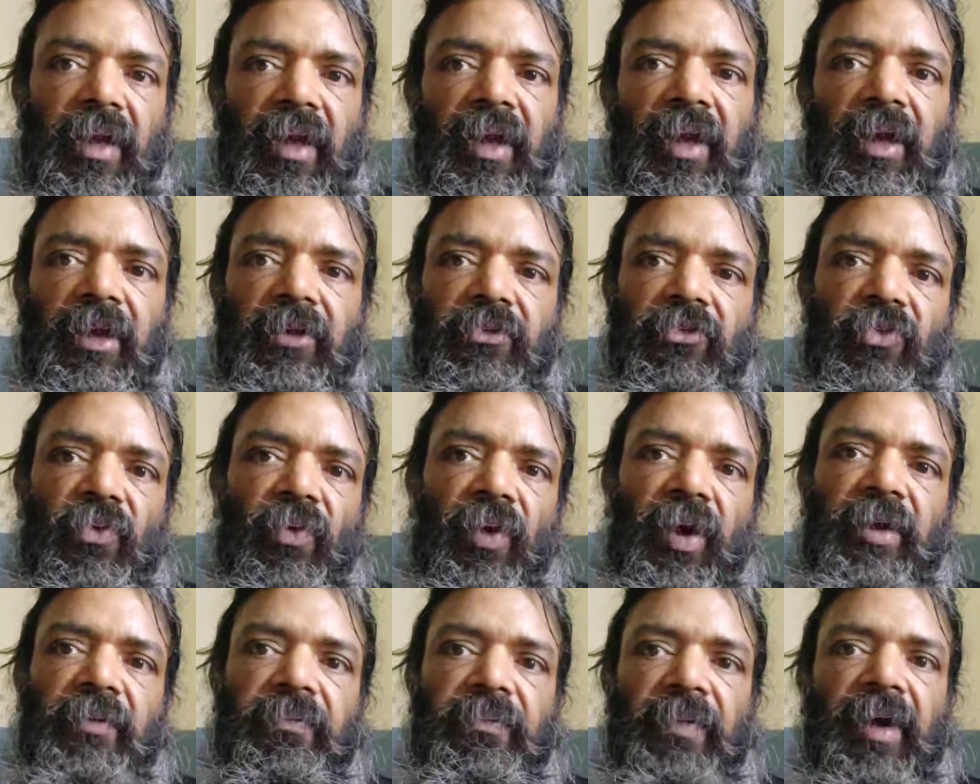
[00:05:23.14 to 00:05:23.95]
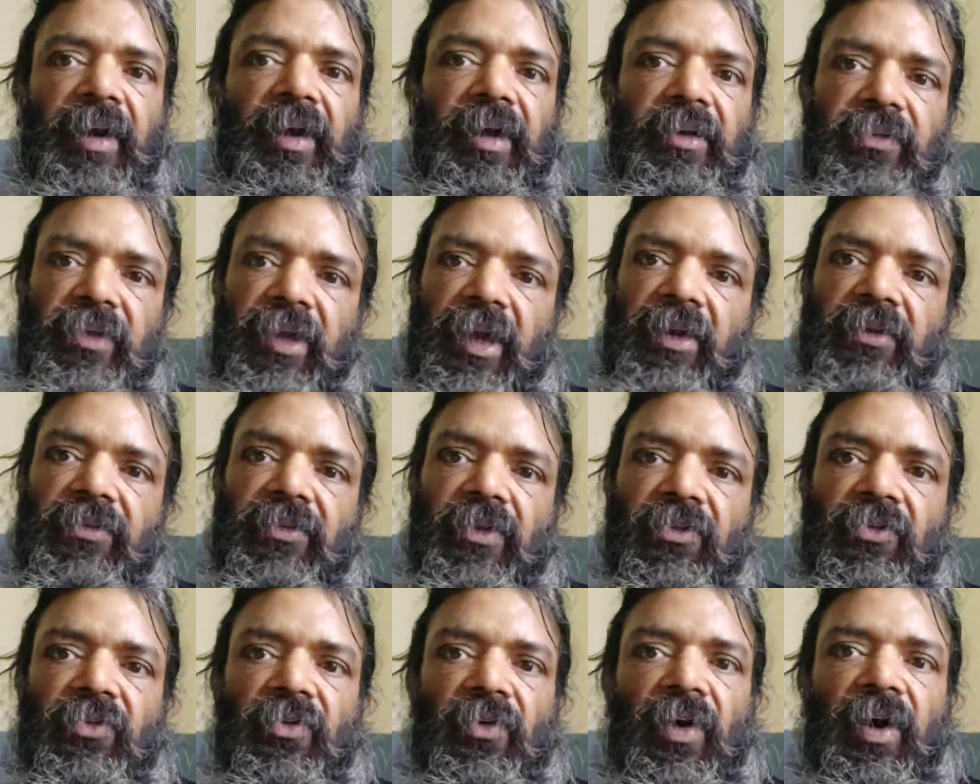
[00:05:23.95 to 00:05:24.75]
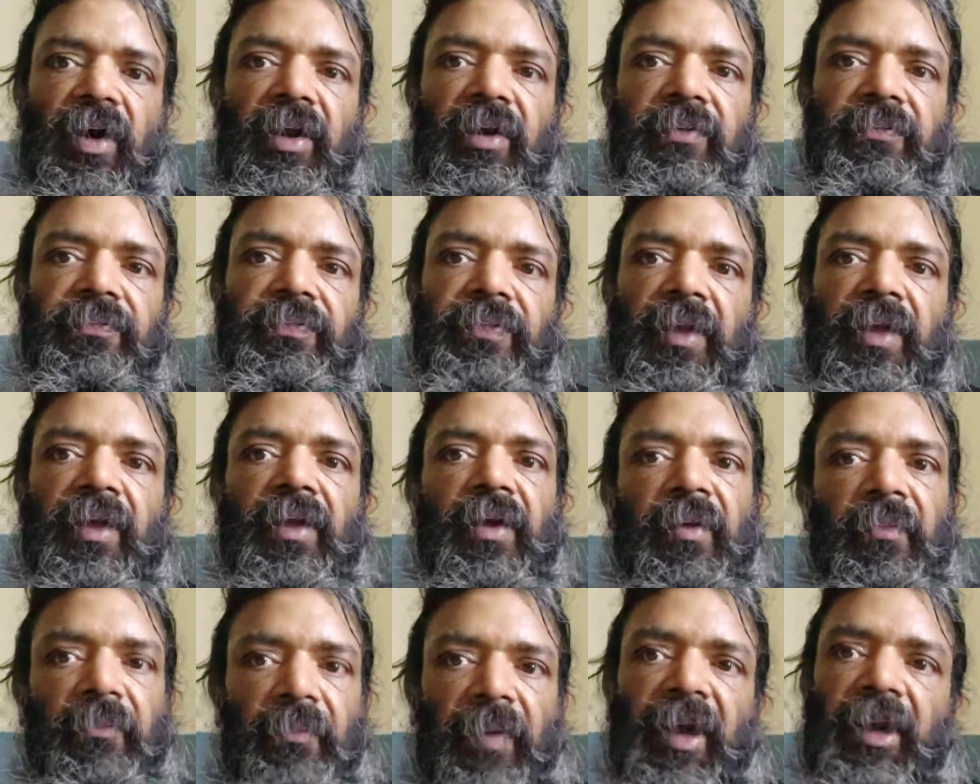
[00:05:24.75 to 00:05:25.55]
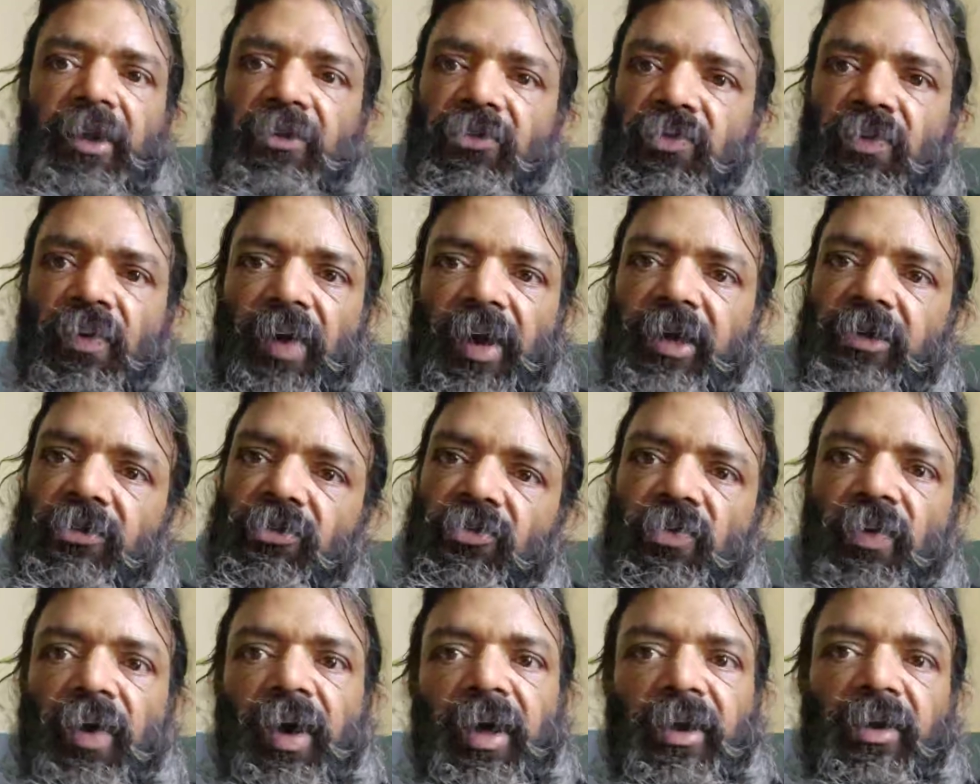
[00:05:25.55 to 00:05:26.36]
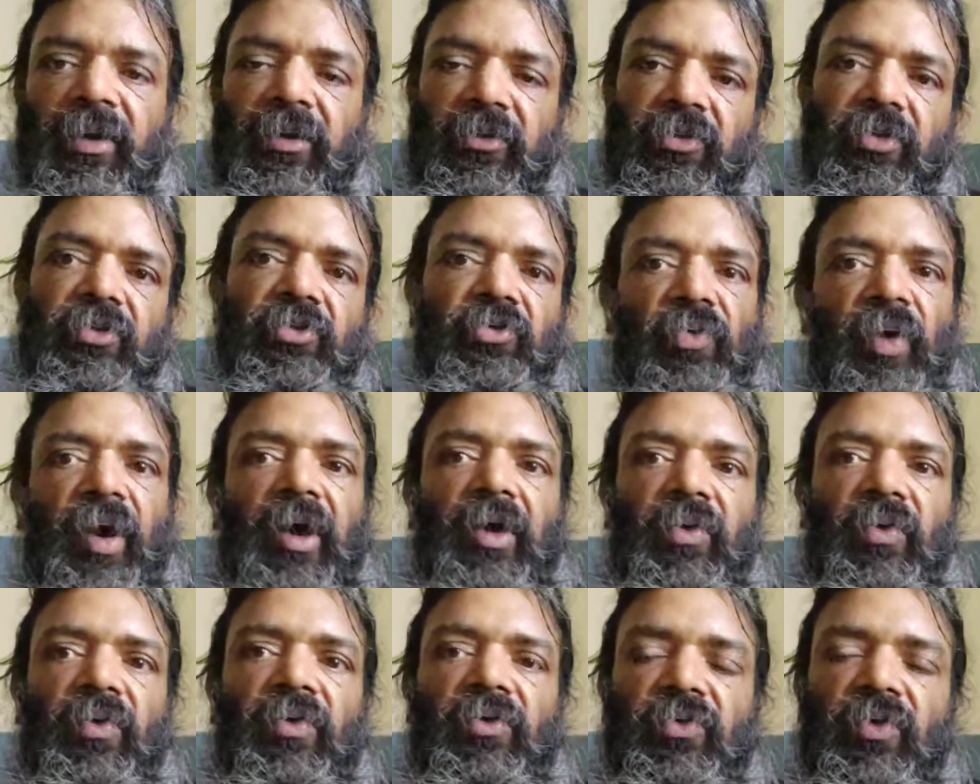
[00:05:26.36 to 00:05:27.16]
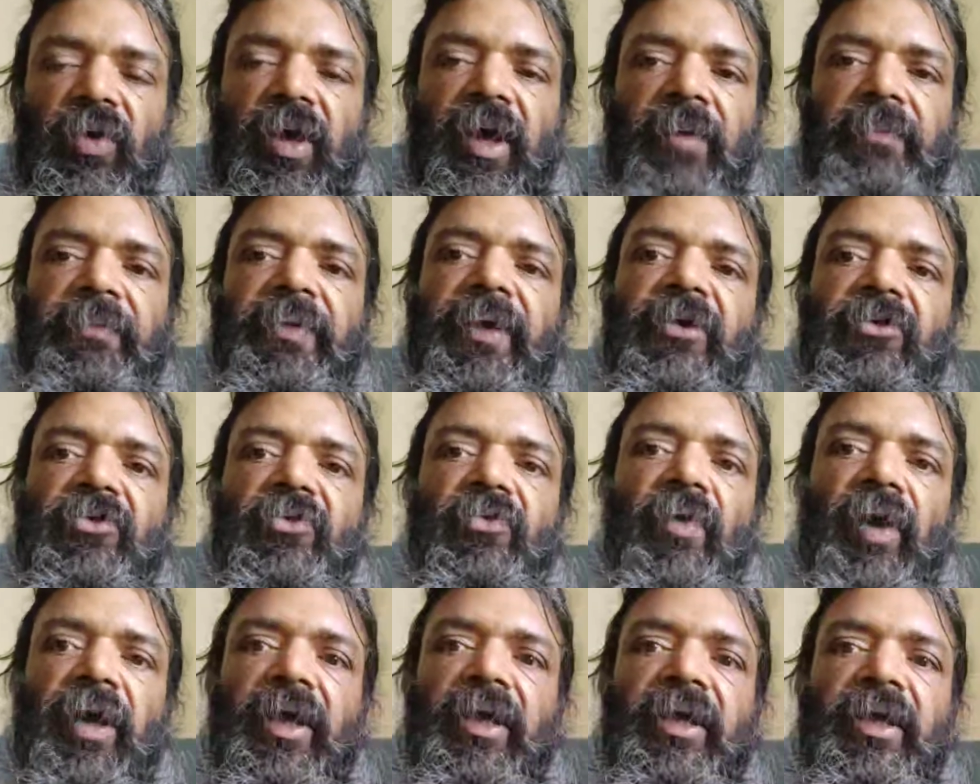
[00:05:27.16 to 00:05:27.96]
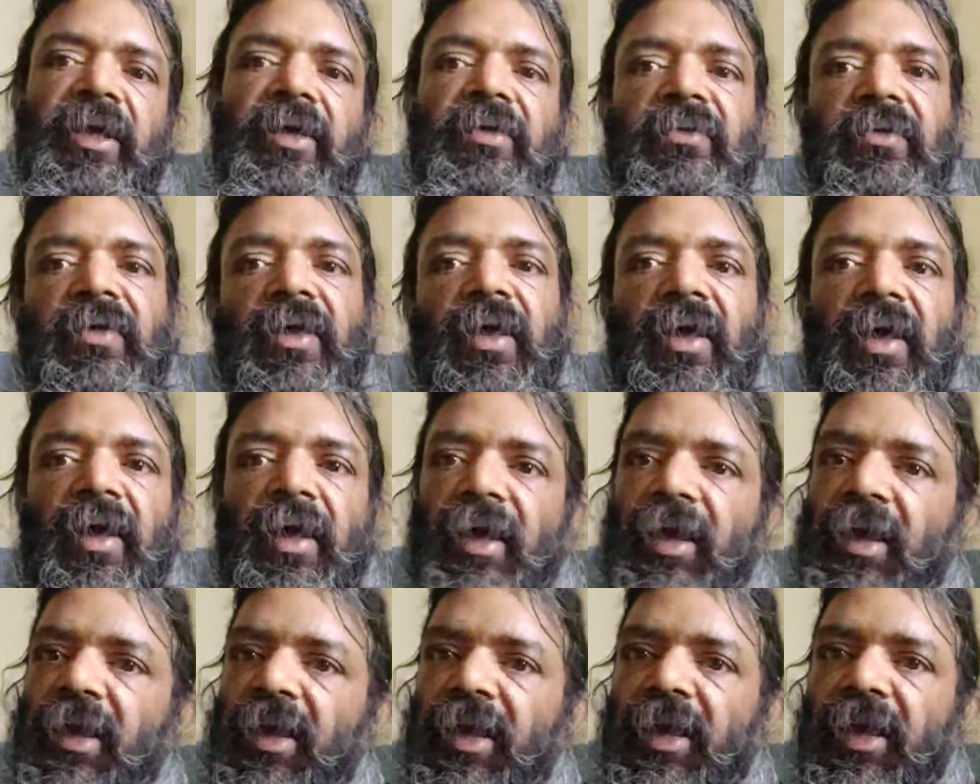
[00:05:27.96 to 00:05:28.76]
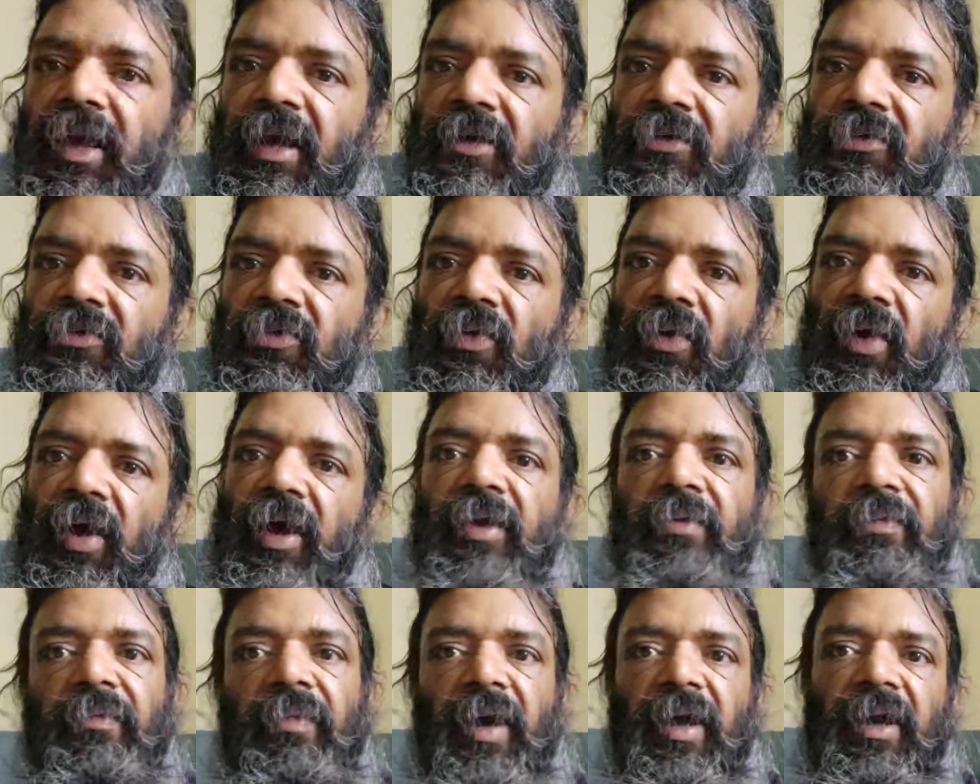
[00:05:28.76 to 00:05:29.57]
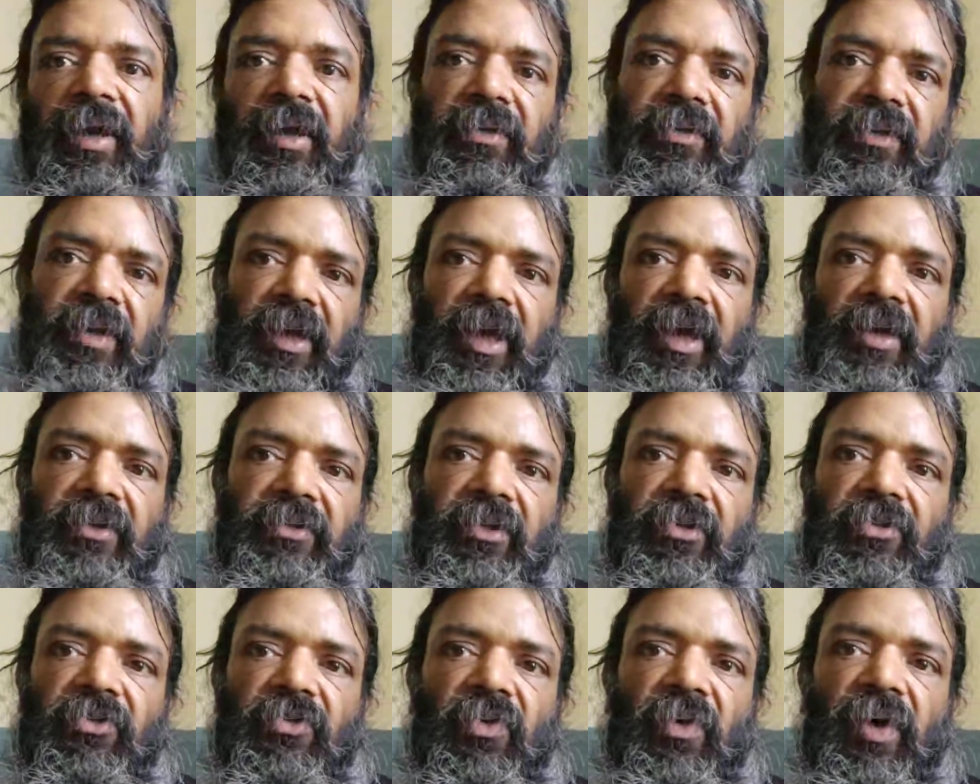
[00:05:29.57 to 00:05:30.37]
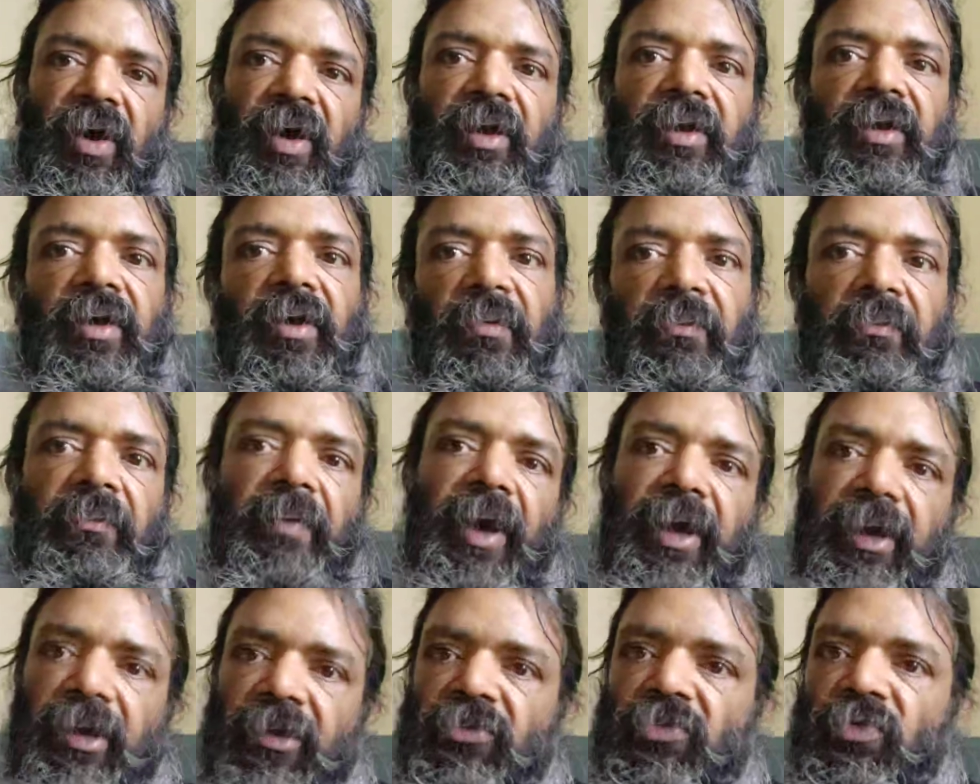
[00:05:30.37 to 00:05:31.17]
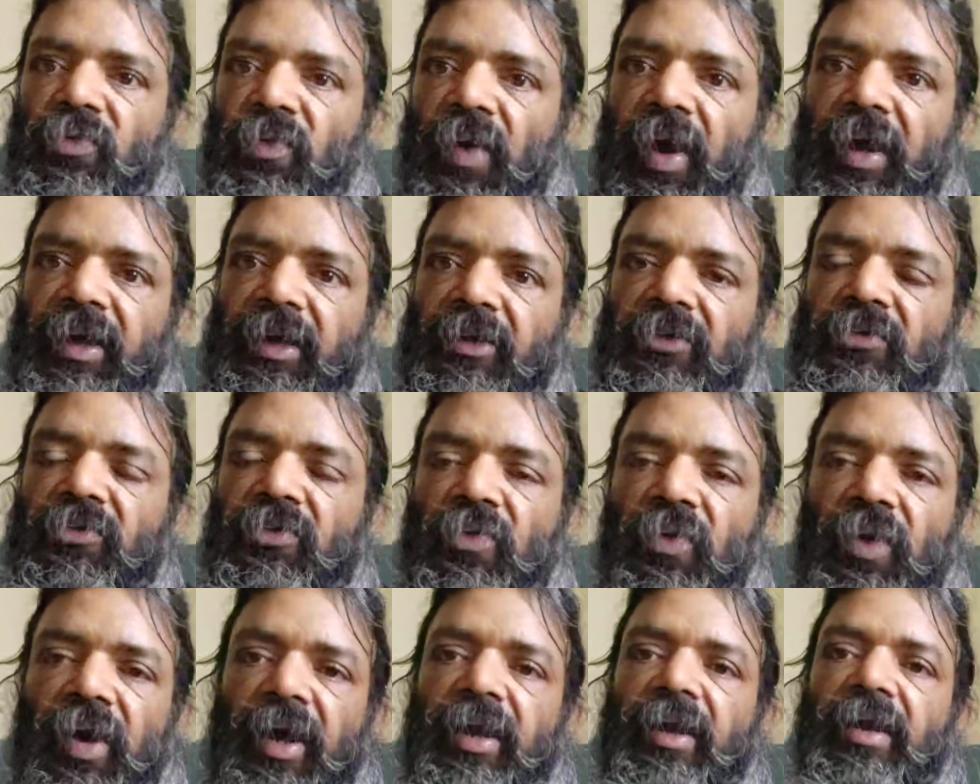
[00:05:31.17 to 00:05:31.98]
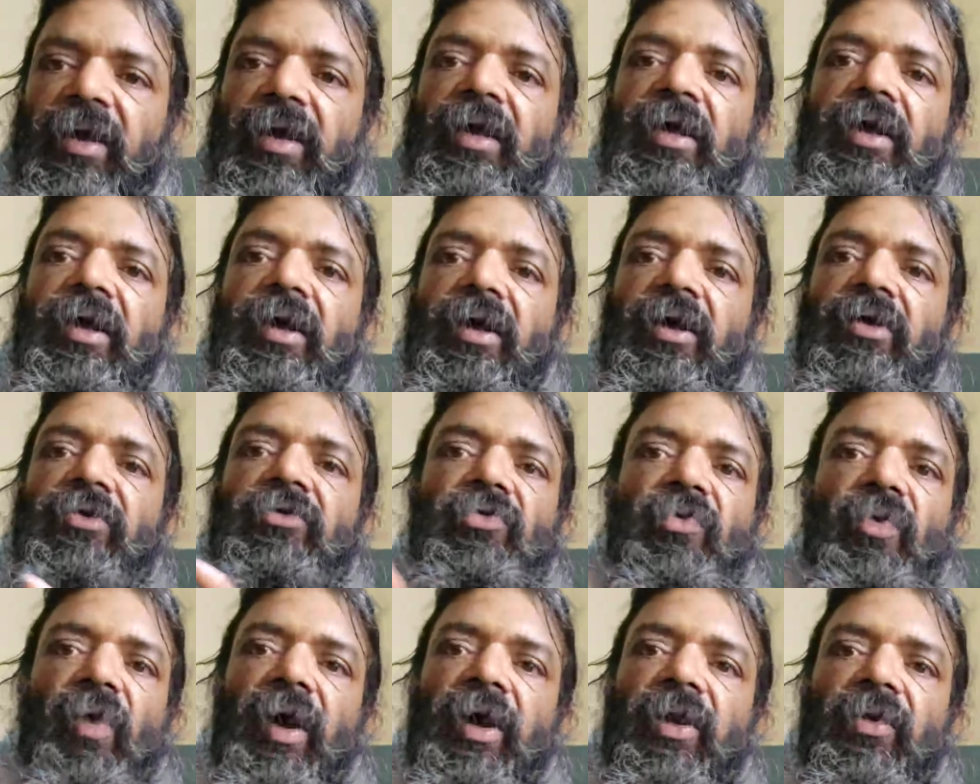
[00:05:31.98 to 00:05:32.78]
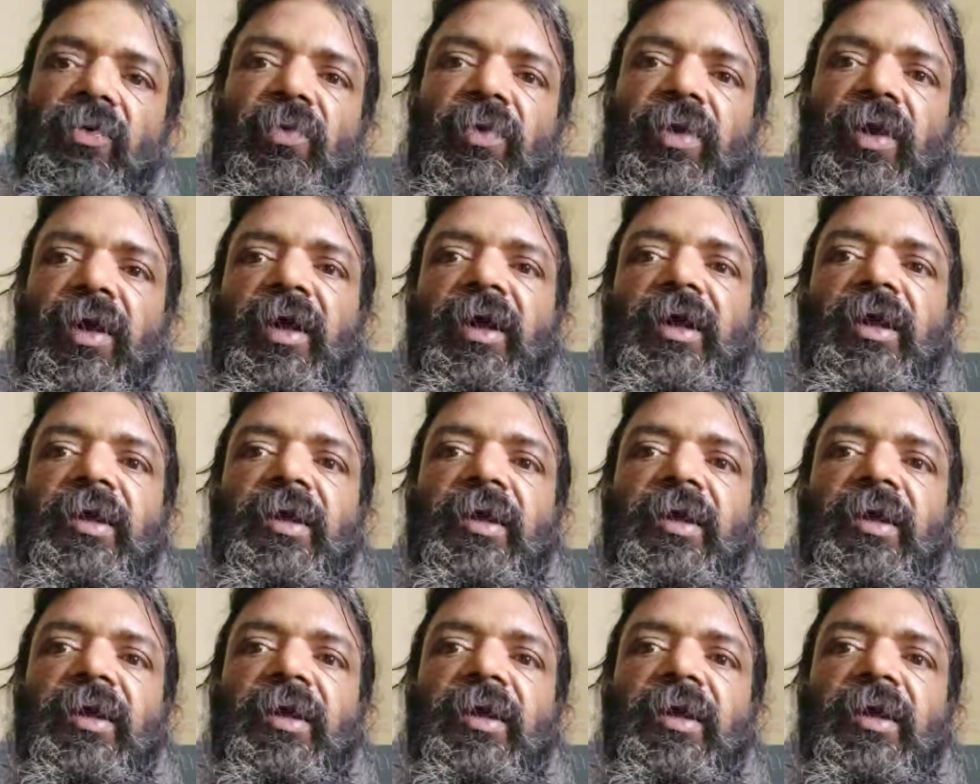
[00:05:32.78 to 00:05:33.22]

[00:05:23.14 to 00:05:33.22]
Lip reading: a square minus x square minus y square root. So fxy is a square minus x square minus y square root.